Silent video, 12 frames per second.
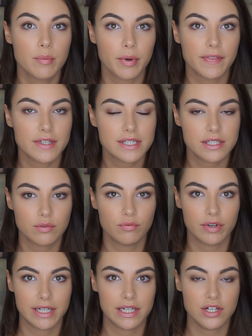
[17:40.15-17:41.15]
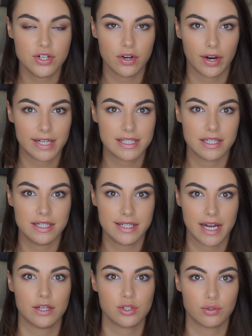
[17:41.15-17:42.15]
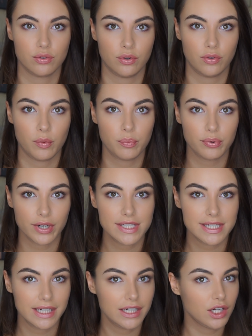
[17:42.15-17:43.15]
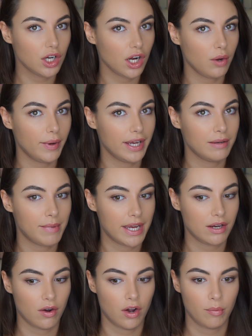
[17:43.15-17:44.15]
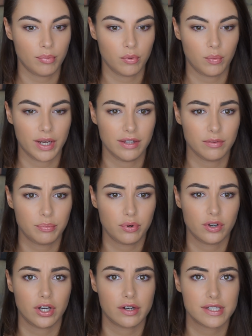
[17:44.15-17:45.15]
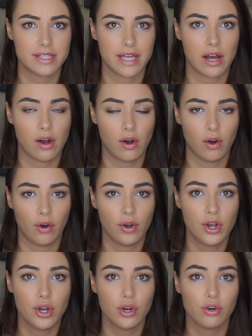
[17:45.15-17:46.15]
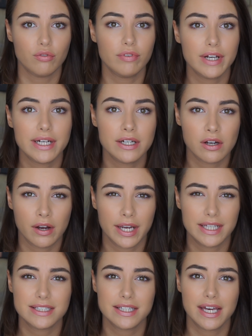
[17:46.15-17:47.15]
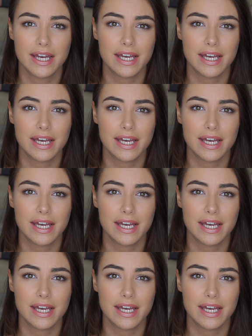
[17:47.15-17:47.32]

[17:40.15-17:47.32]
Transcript: but this is a really nice, natural, pretty, glowing makeup with products that are really nice,